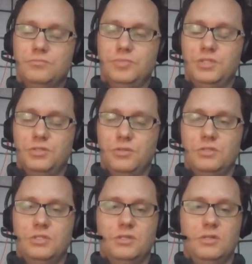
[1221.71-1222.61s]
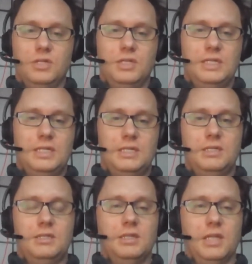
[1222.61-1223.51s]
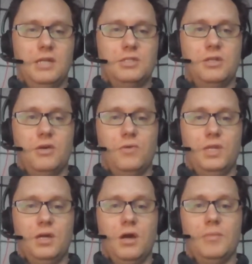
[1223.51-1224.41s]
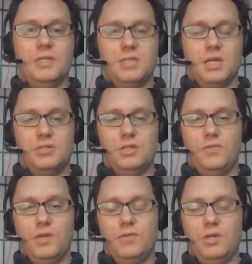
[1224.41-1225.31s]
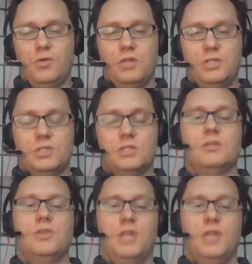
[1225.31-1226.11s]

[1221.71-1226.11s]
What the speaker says: be sure to let us know in the comment section if you have any questions.